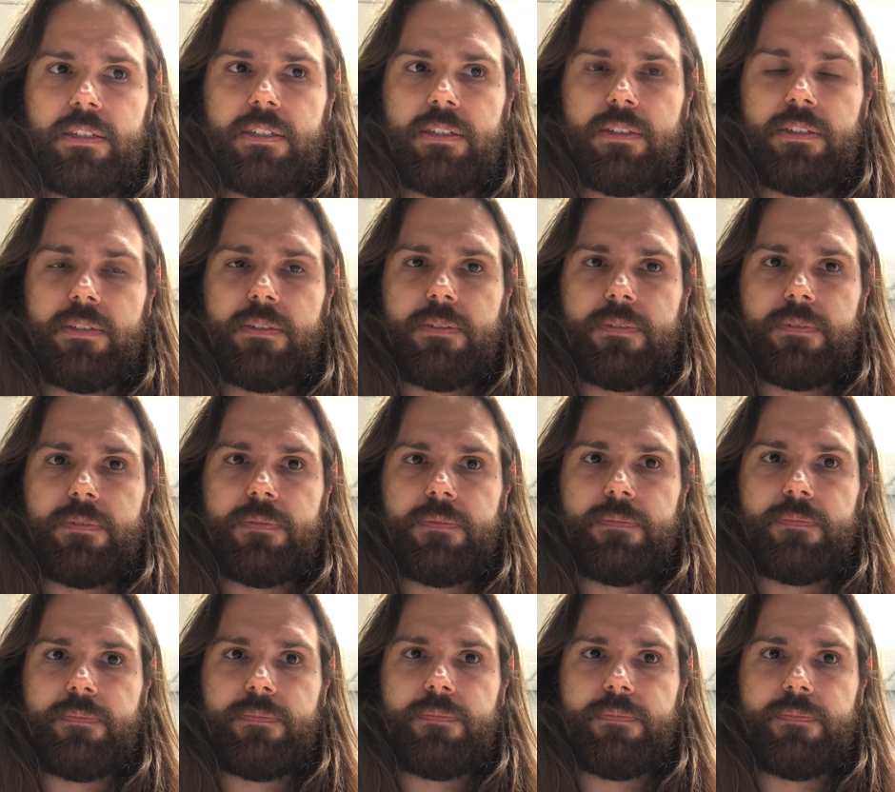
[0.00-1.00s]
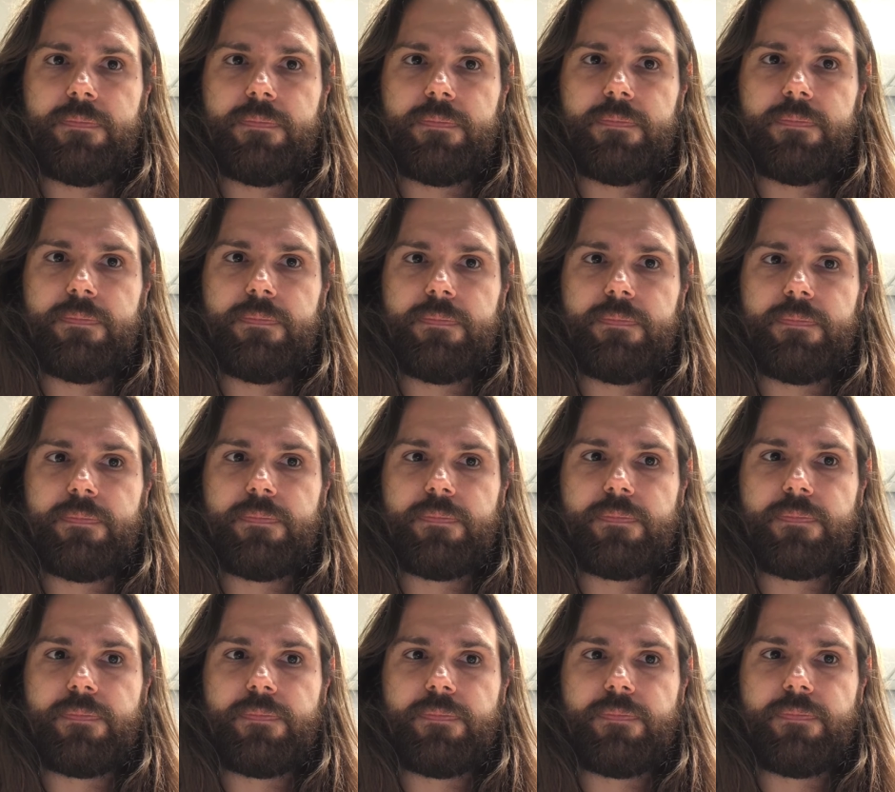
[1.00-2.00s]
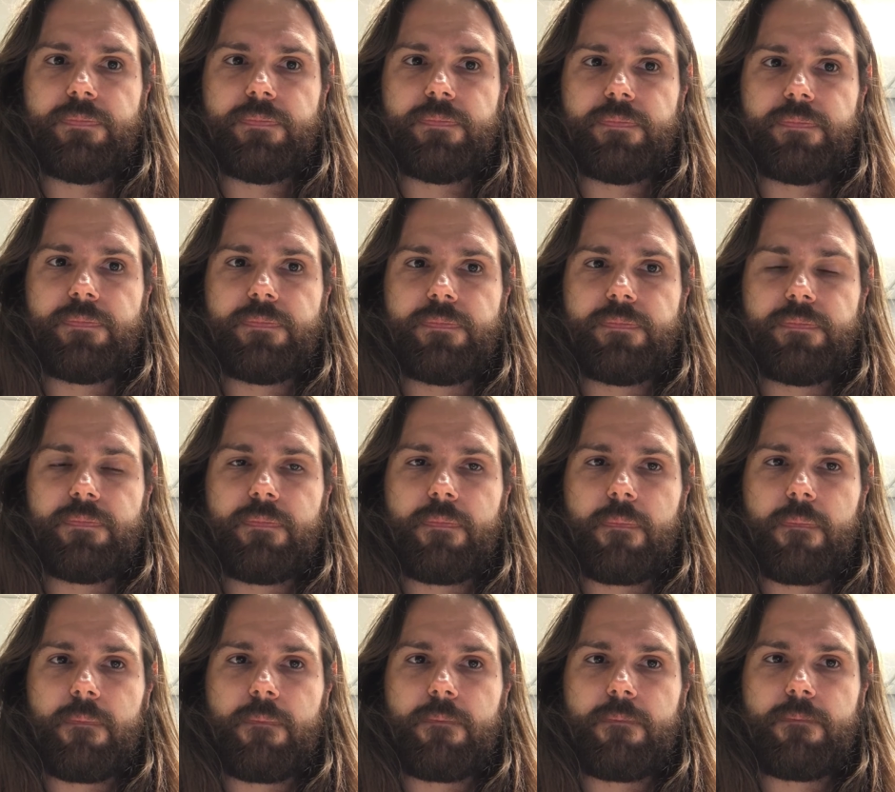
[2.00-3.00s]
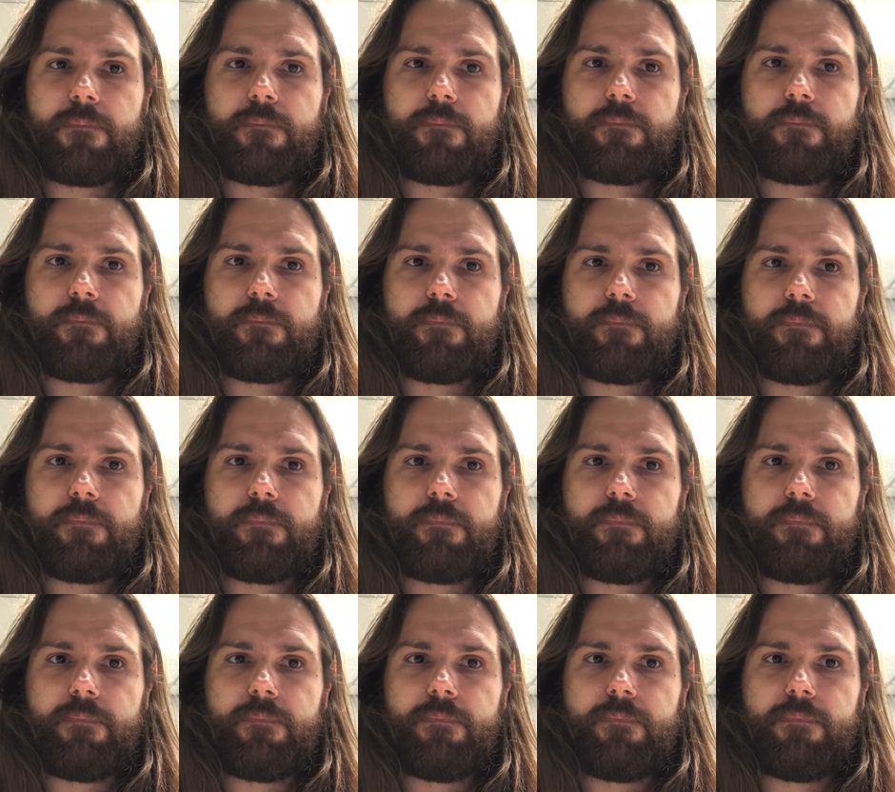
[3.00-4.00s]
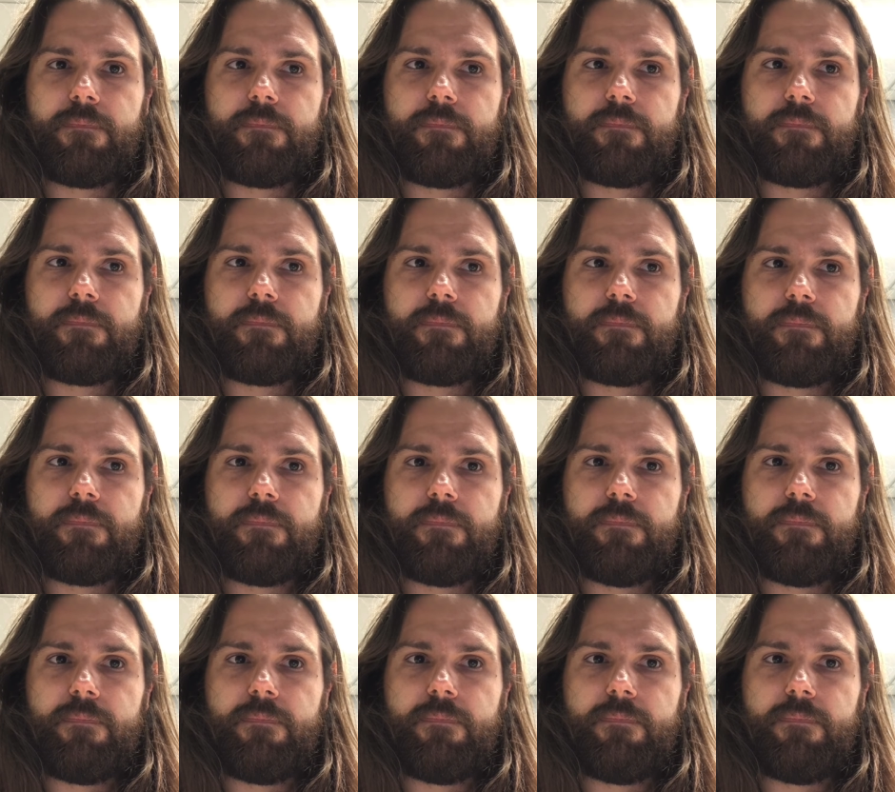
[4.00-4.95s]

(silence)